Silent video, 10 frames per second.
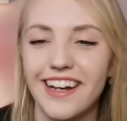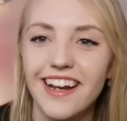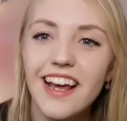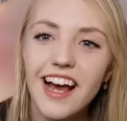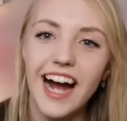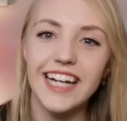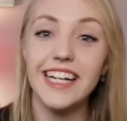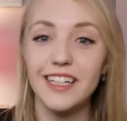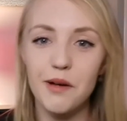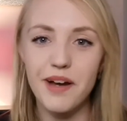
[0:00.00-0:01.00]
And I
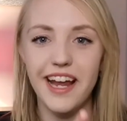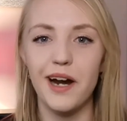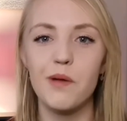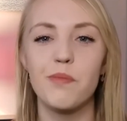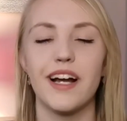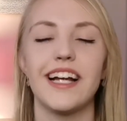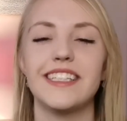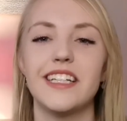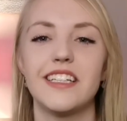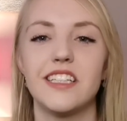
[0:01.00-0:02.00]
didn't cut my hair, but I
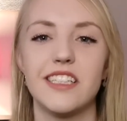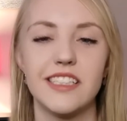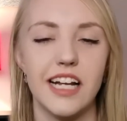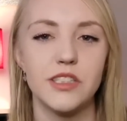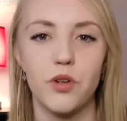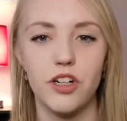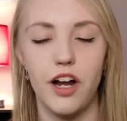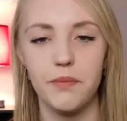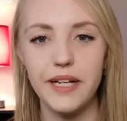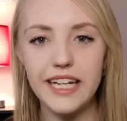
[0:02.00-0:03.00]
did decide to work
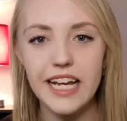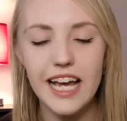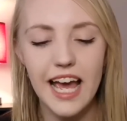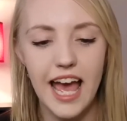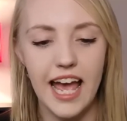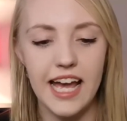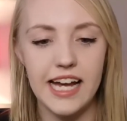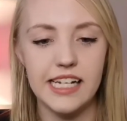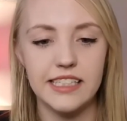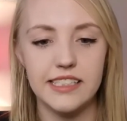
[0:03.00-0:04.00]
on me.
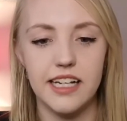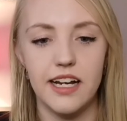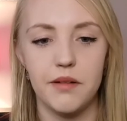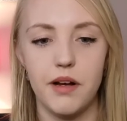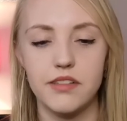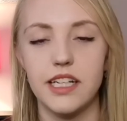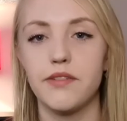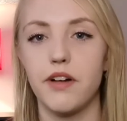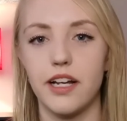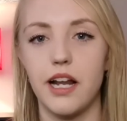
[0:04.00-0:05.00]
And I was like,
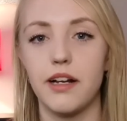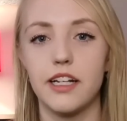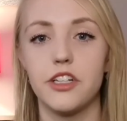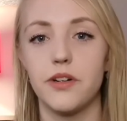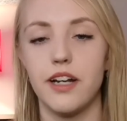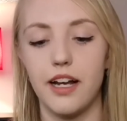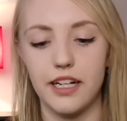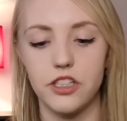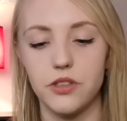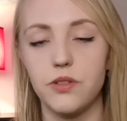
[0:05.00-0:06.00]
fuck it, I'm going to do it. I'm
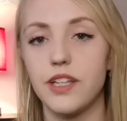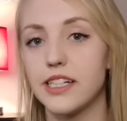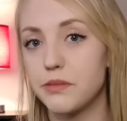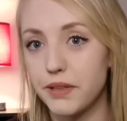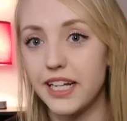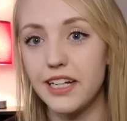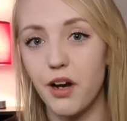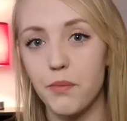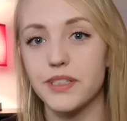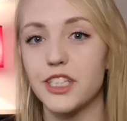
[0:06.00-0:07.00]
going to do this bikini
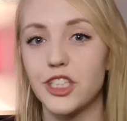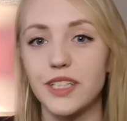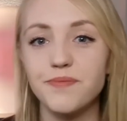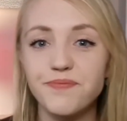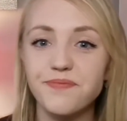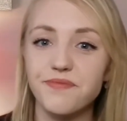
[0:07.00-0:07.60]
competition.